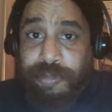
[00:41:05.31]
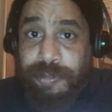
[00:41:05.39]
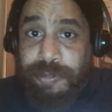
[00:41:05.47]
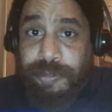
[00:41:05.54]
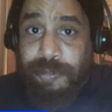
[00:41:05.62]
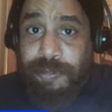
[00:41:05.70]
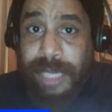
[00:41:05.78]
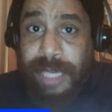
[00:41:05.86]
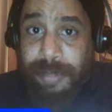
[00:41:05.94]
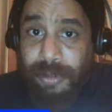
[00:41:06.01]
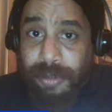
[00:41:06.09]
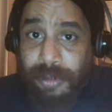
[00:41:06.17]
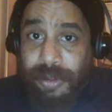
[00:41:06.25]

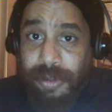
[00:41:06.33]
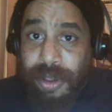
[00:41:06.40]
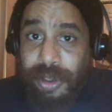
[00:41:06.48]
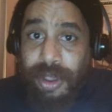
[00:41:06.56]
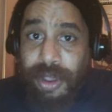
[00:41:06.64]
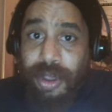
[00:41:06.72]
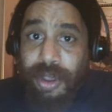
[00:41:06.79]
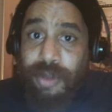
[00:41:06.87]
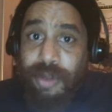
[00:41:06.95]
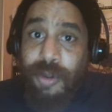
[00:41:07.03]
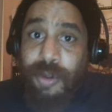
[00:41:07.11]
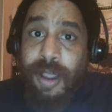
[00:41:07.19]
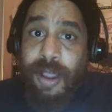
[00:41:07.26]
people who
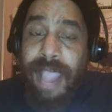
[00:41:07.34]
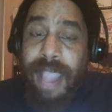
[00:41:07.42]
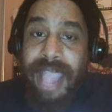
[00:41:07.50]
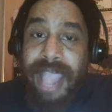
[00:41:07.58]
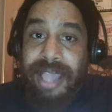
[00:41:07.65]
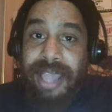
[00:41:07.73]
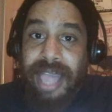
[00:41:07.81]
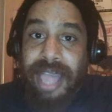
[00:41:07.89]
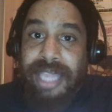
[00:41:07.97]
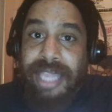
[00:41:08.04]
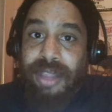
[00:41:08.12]
are at like